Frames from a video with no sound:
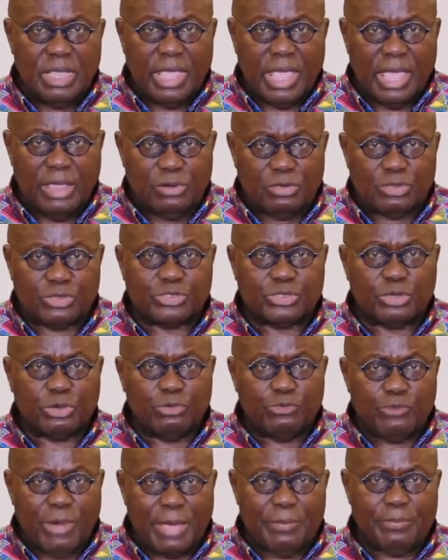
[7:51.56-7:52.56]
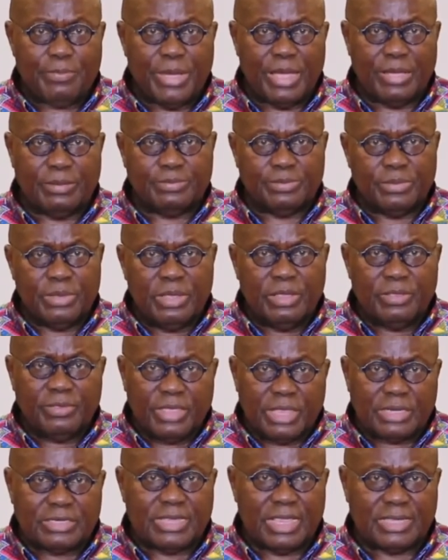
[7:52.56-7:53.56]
and also ramp up
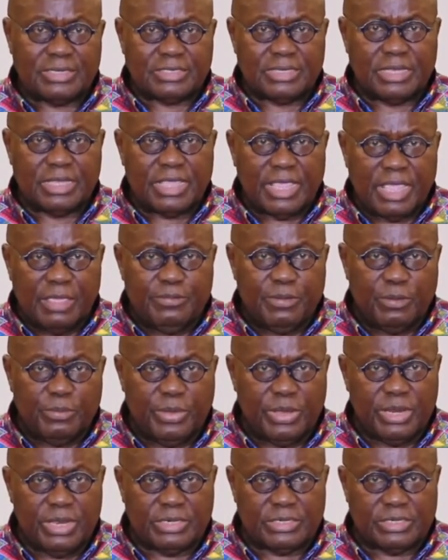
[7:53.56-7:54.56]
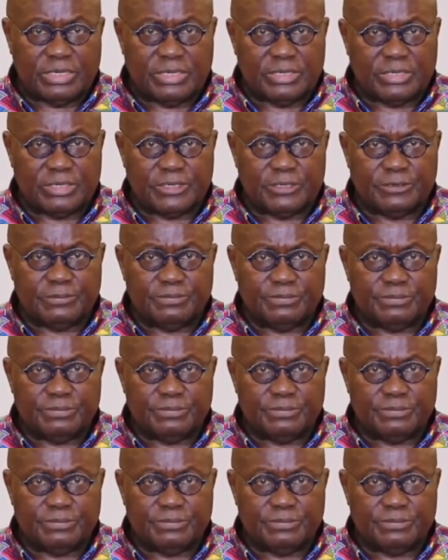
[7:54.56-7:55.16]
their testing capabilities.